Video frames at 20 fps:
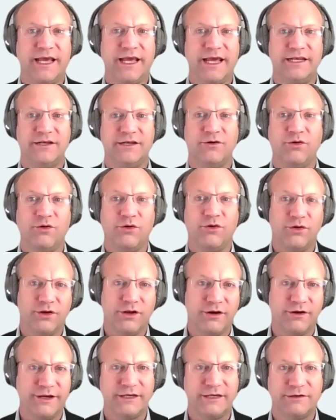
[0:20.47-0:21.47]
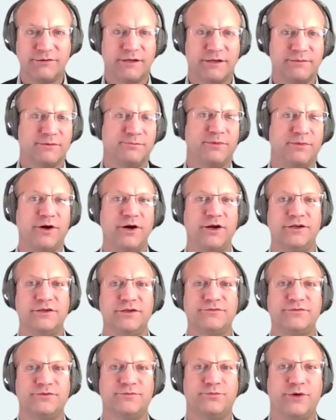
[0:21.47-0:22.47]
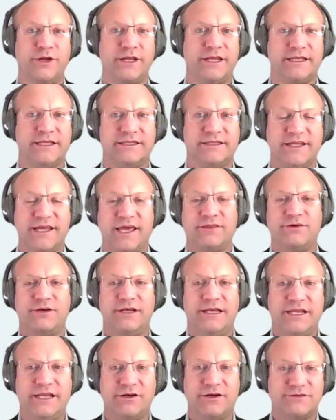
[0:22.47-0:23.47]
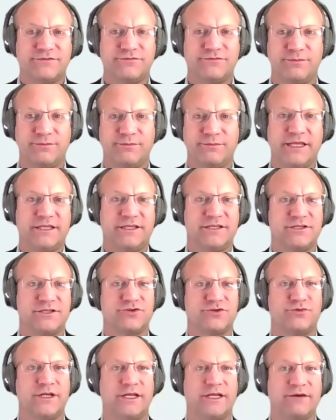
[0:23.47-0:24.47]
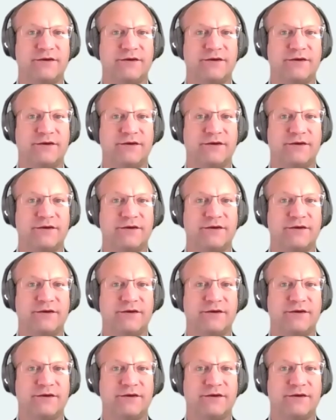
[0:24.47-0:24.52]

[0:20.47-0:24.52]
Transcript: and all our incredible partners for bringing together leaders from industry,